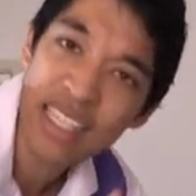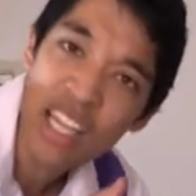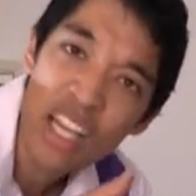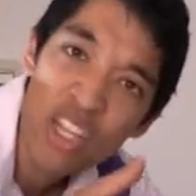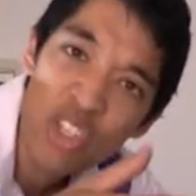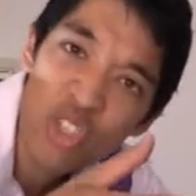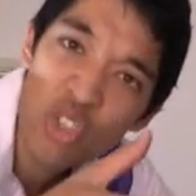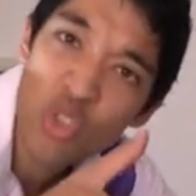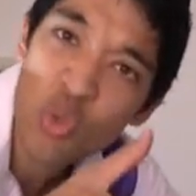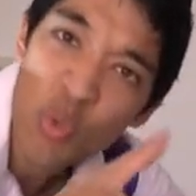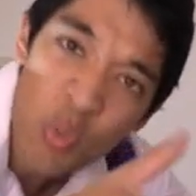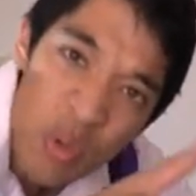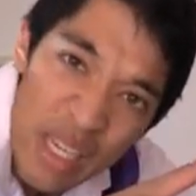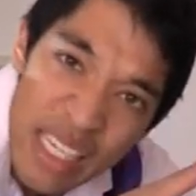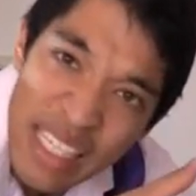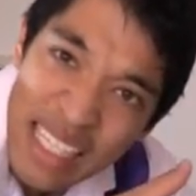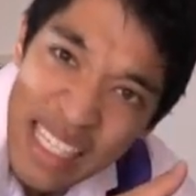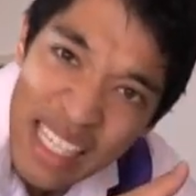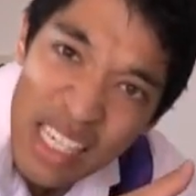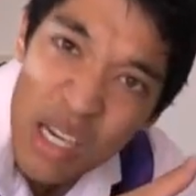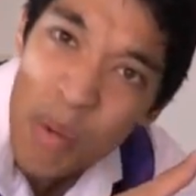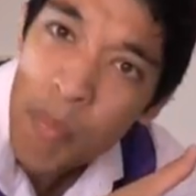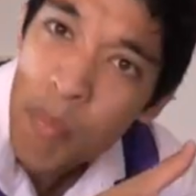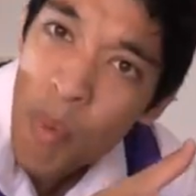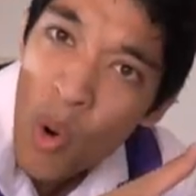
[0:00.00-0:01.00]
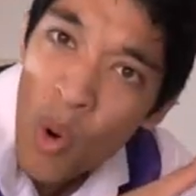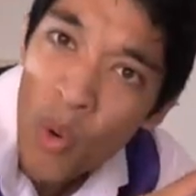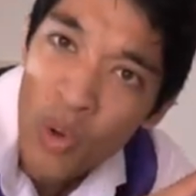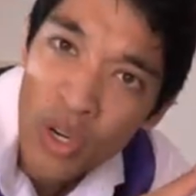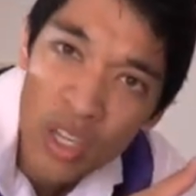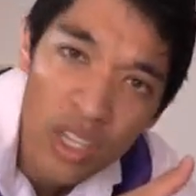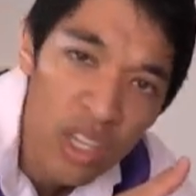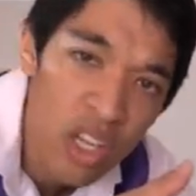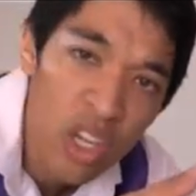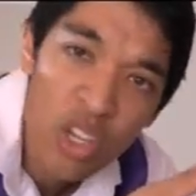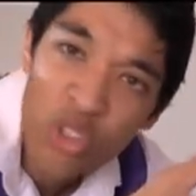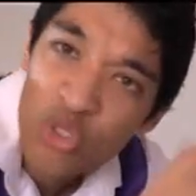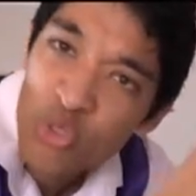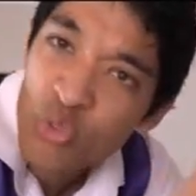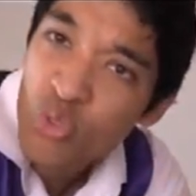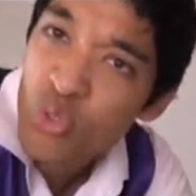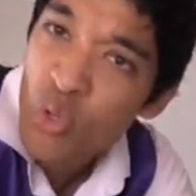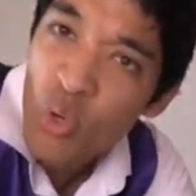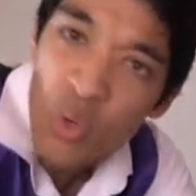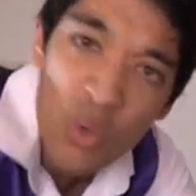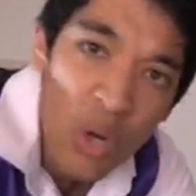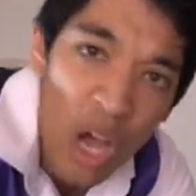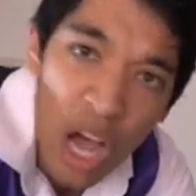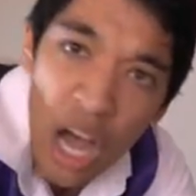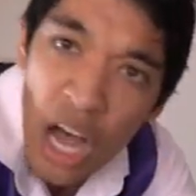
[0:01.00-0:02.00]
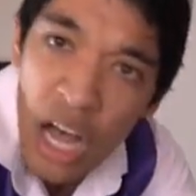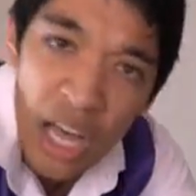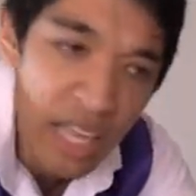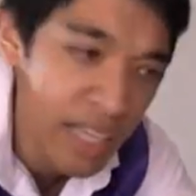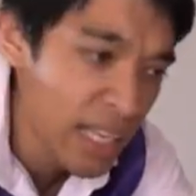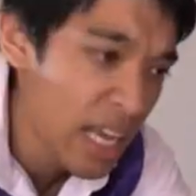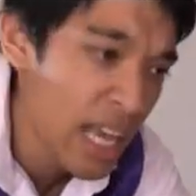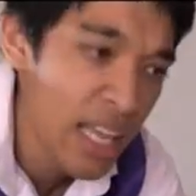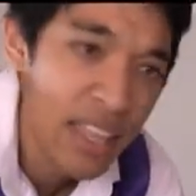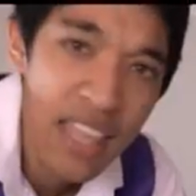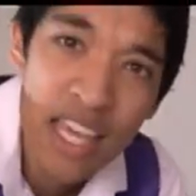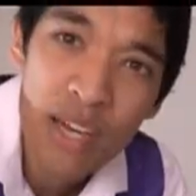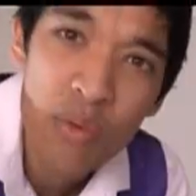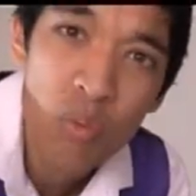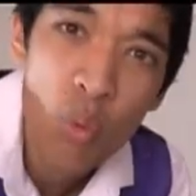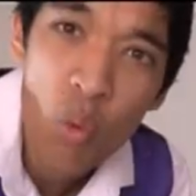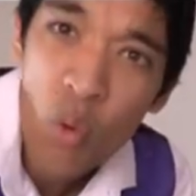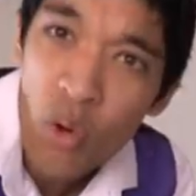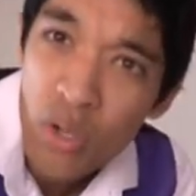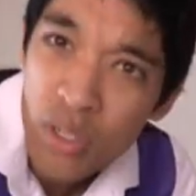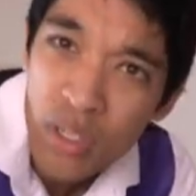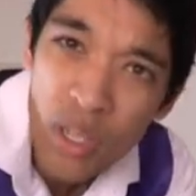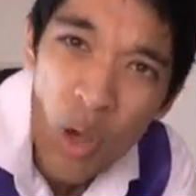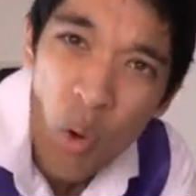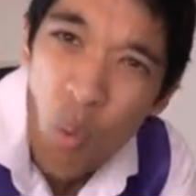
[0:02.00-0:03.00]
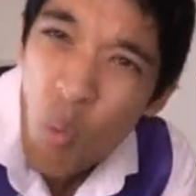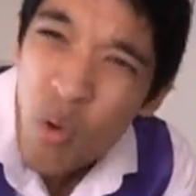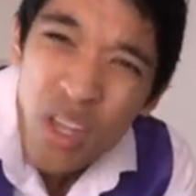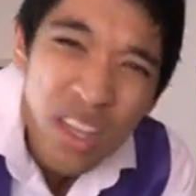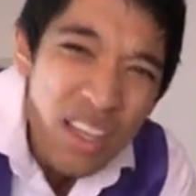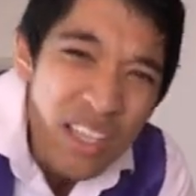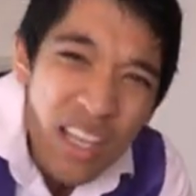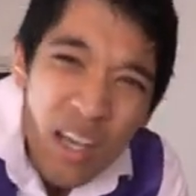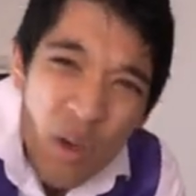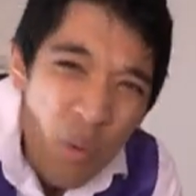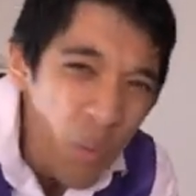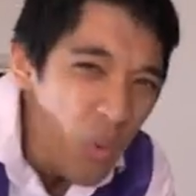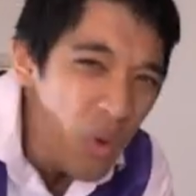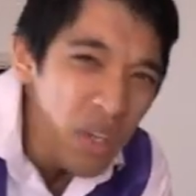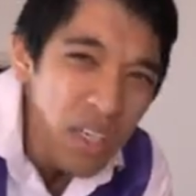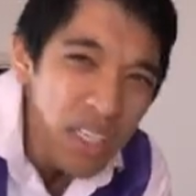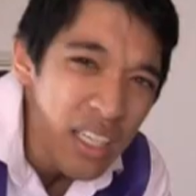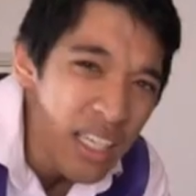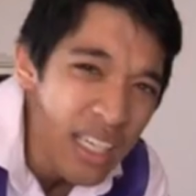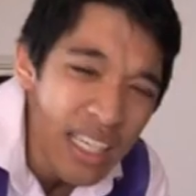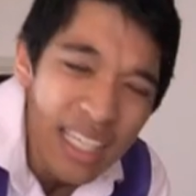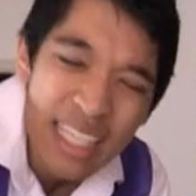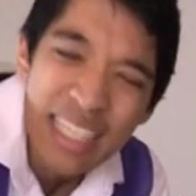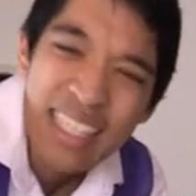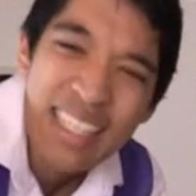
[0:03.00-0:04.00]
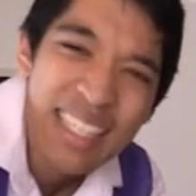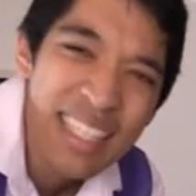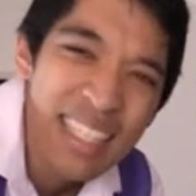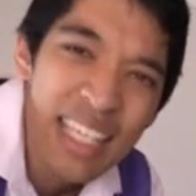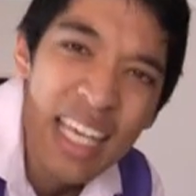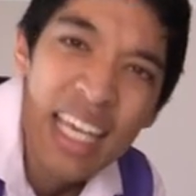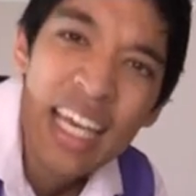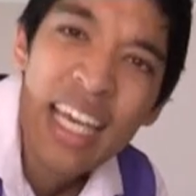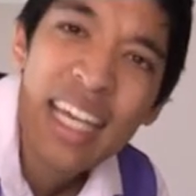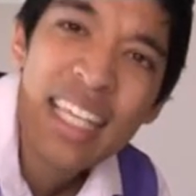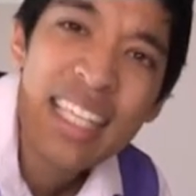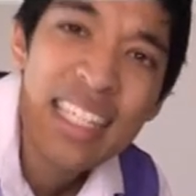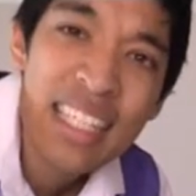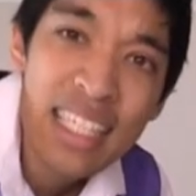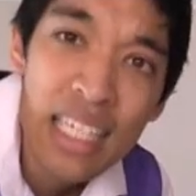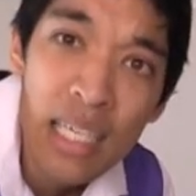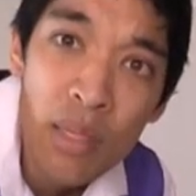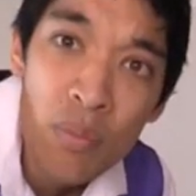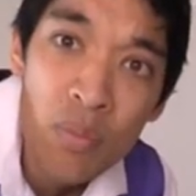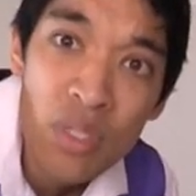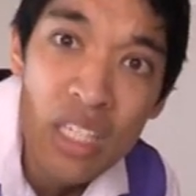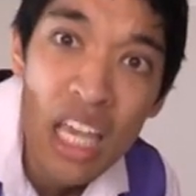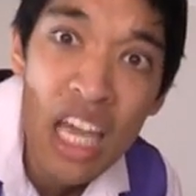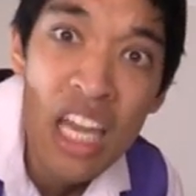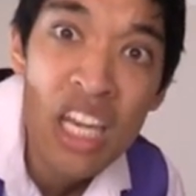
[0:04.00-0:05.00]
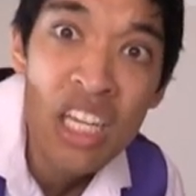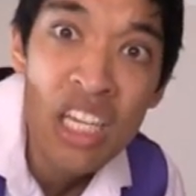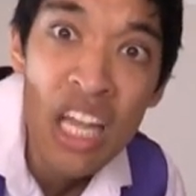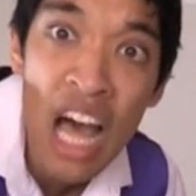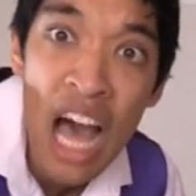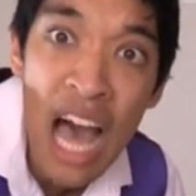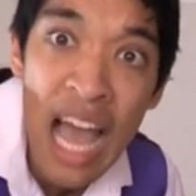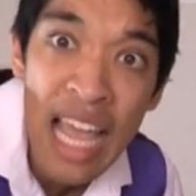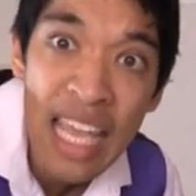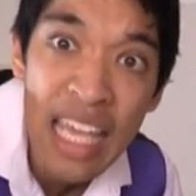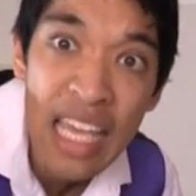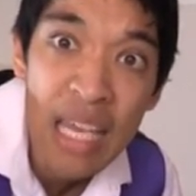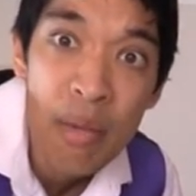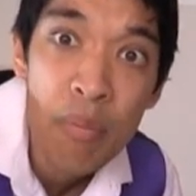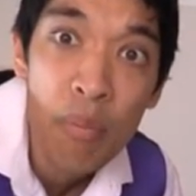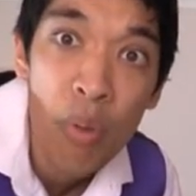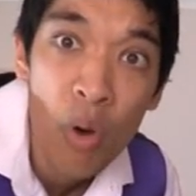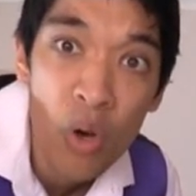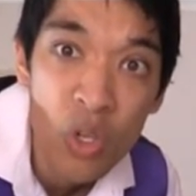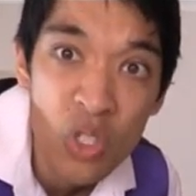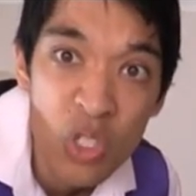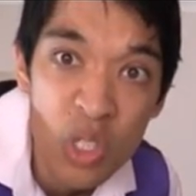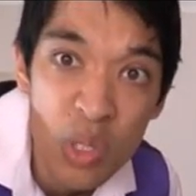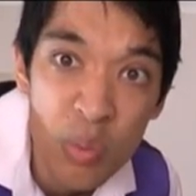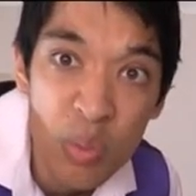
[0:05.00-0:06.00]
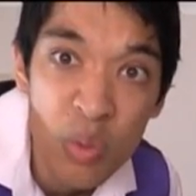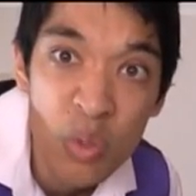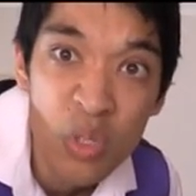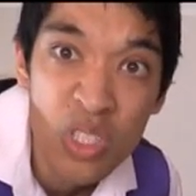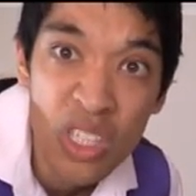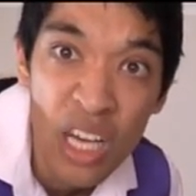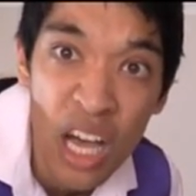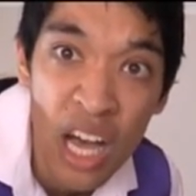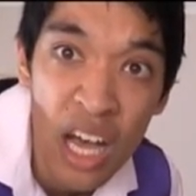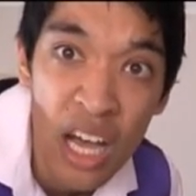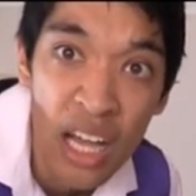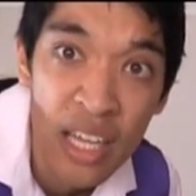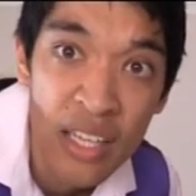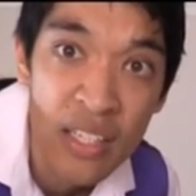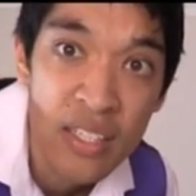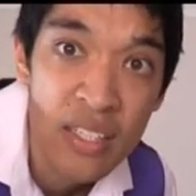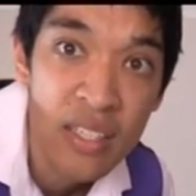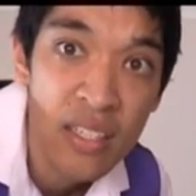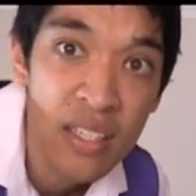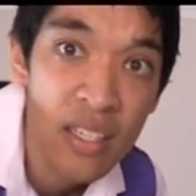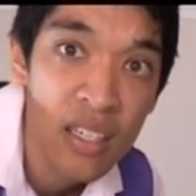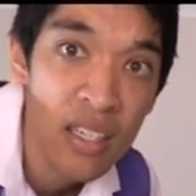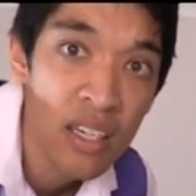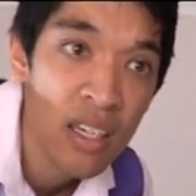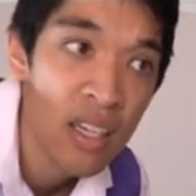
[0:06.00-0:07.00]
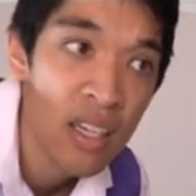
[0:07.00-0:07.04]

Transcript: Squeezing a boulder so hard that water, what? It seems a nigh impossible task.